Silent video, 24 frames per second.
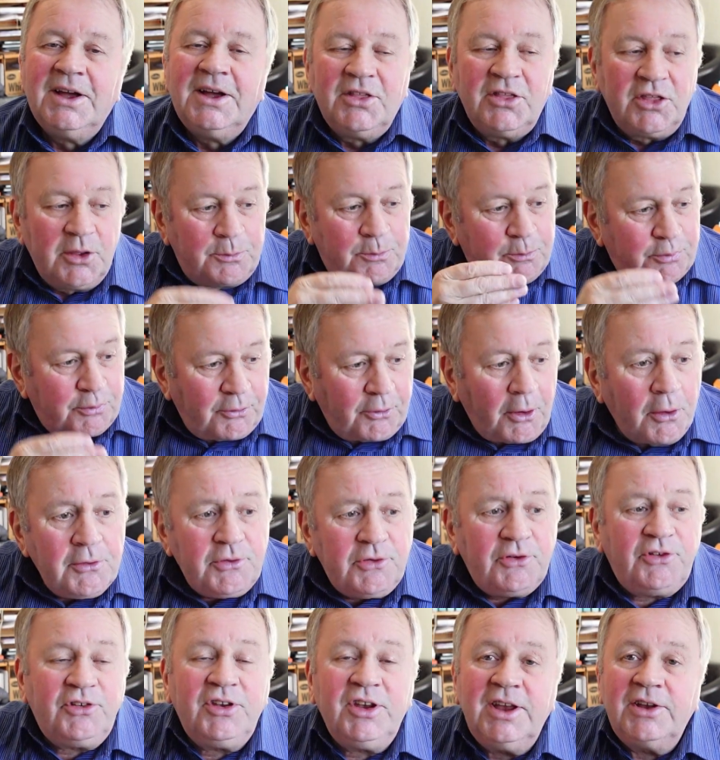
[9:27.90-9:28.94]
The
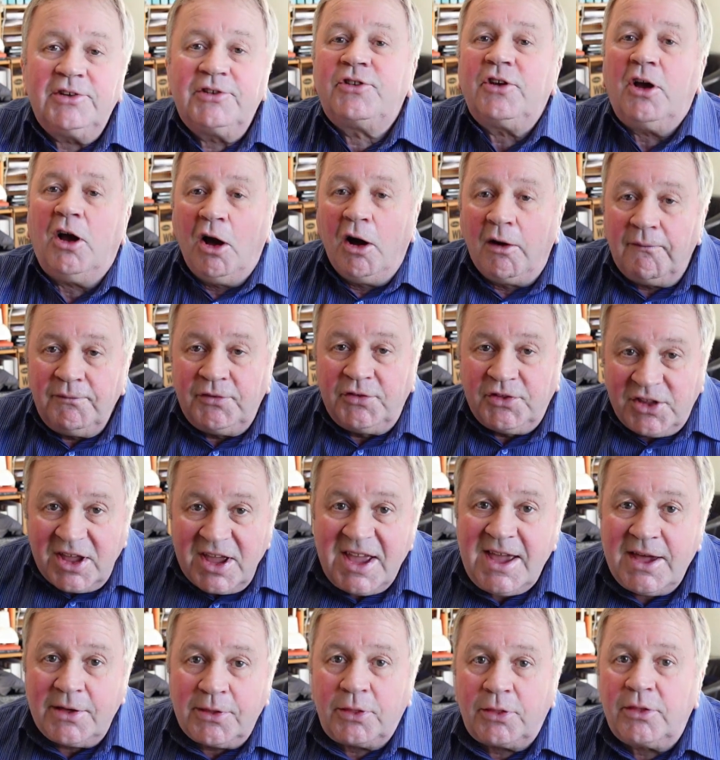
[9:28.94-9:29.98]
process of
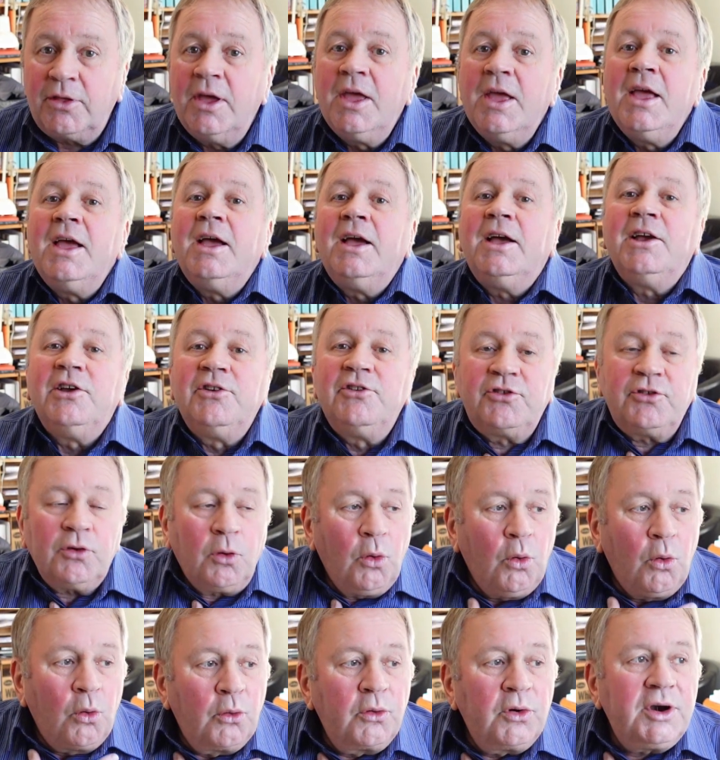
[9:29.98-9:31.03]
death is
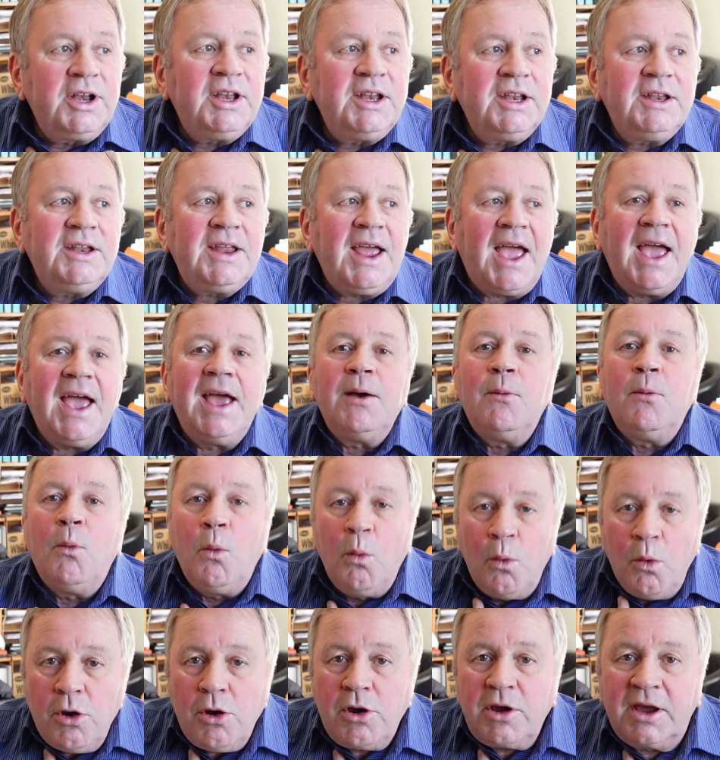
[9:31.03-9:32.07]
already at
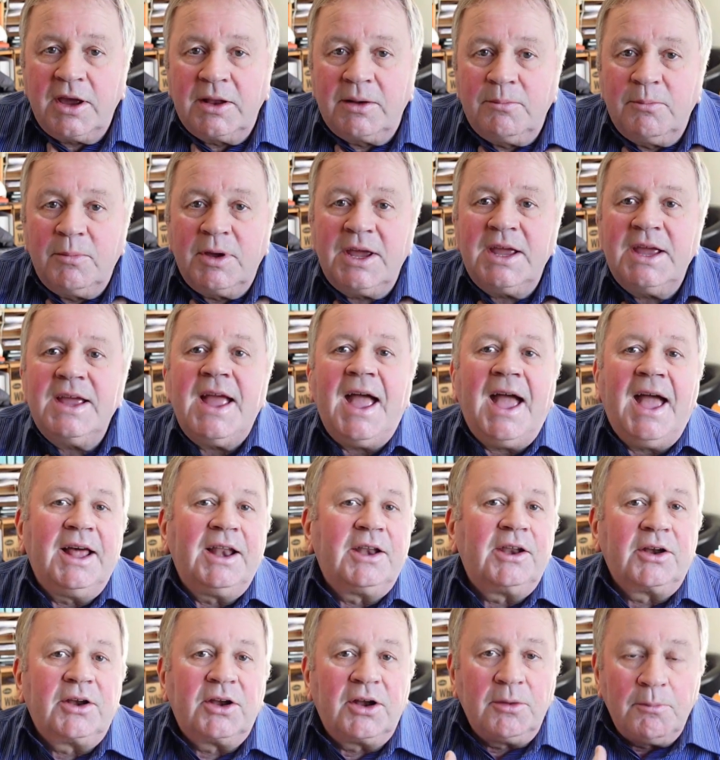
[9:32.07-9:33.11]
work in me
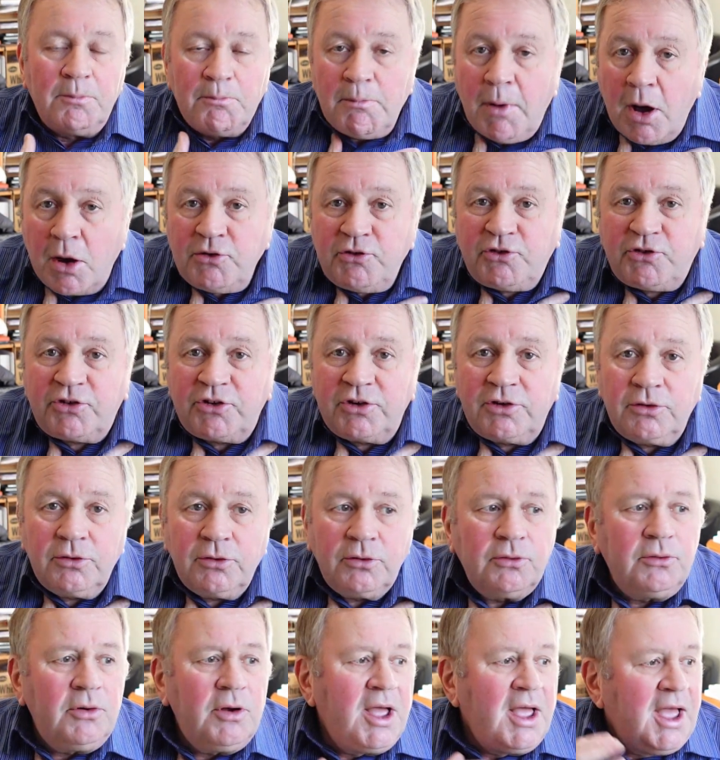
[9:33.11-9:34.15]
at an
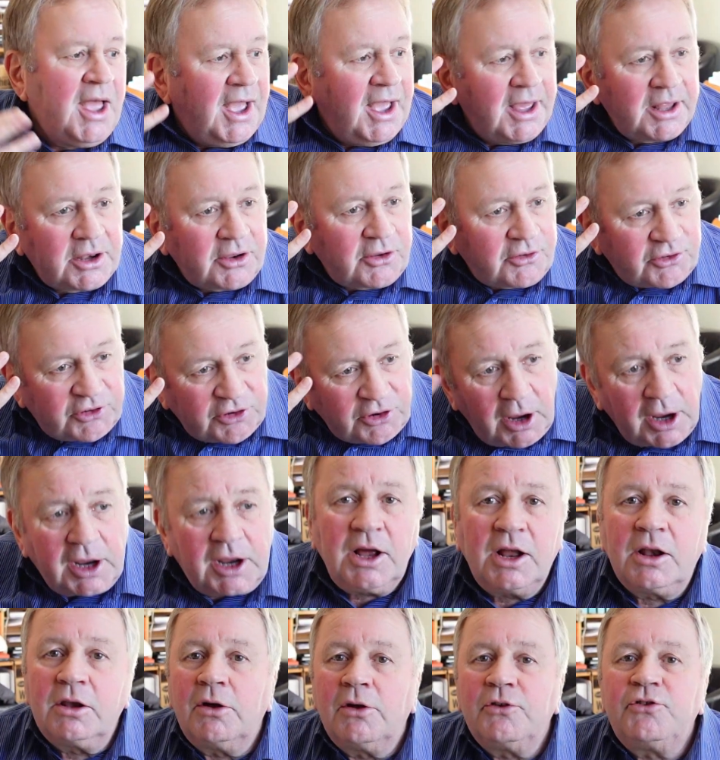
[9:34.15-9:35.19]
emotional, at a
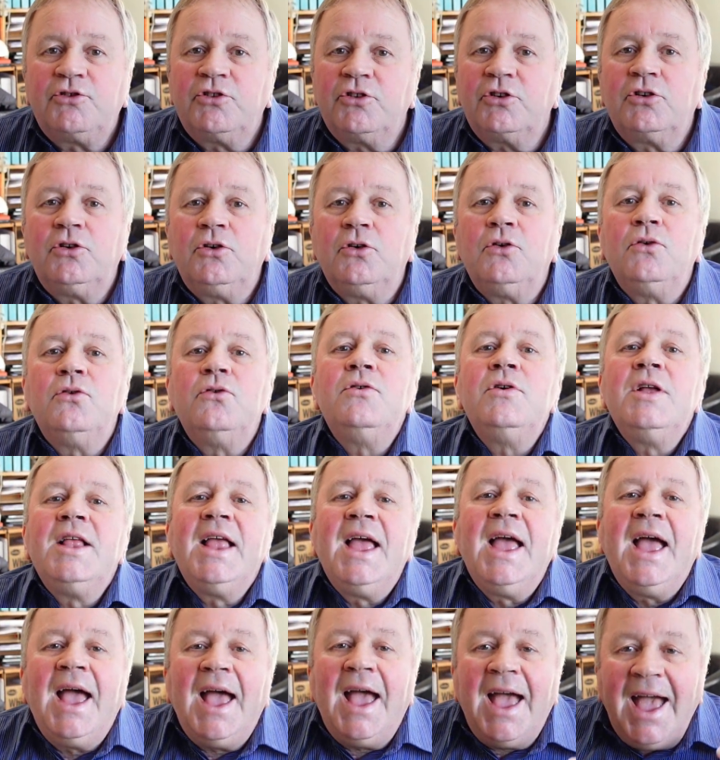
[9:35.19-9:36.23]
psychological,
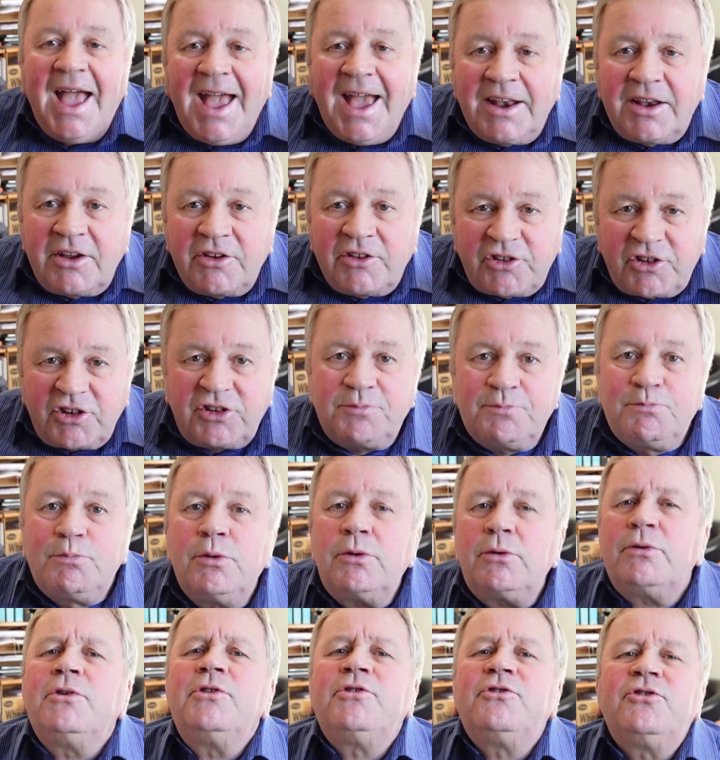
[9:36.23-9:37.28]
at a
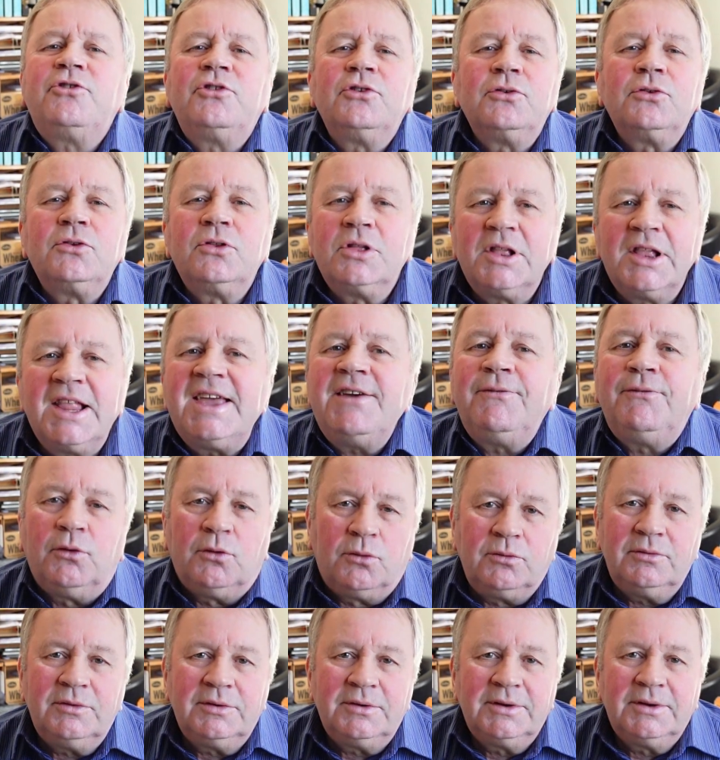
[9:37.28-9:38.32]
spiritual
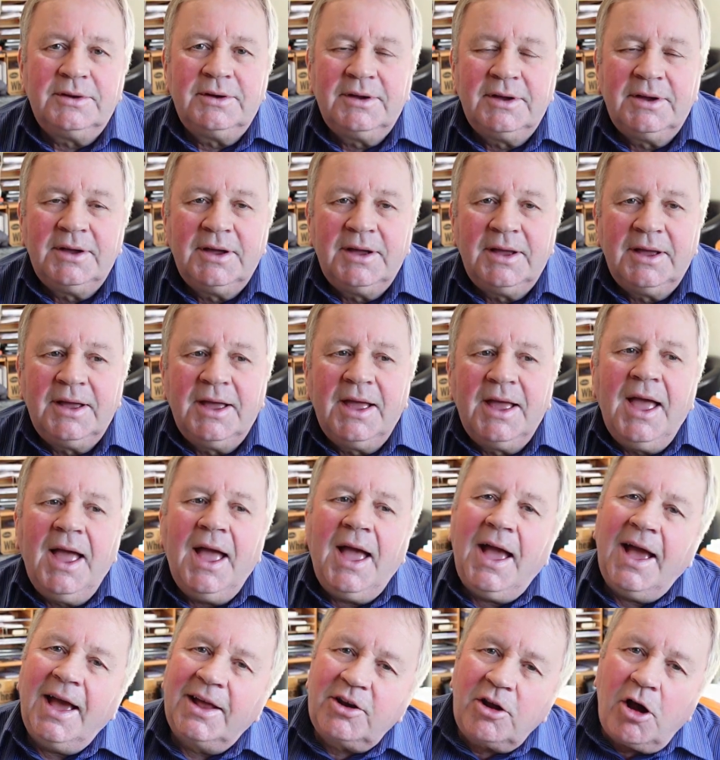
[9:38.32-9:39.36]
level.
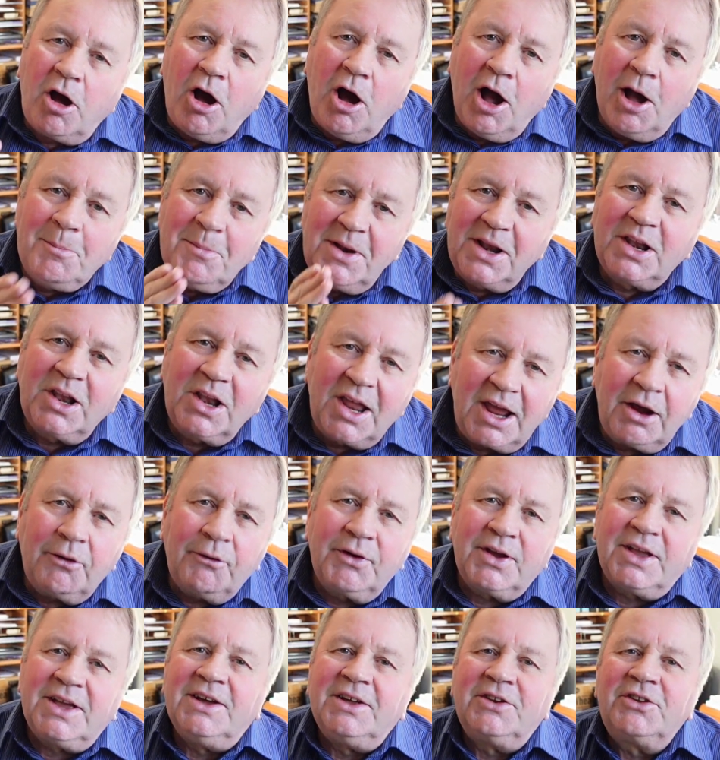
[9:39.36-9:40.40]
And I'm
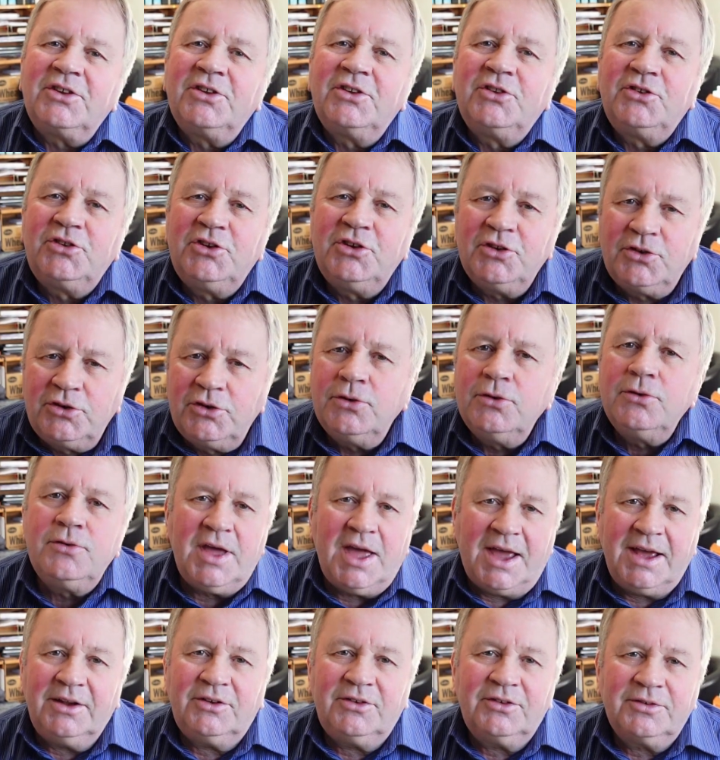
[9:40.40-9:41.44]
allowing it to do
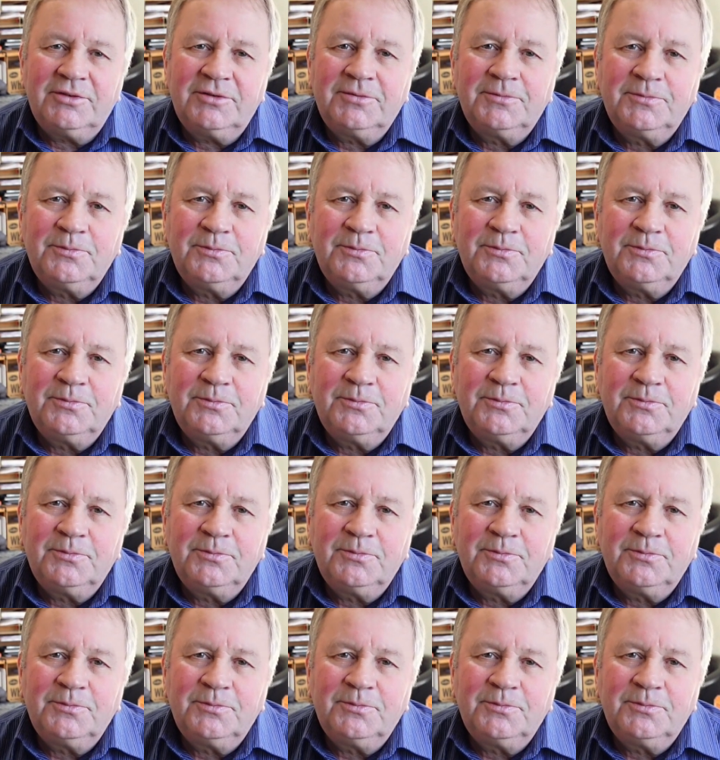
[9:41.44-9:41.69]
that.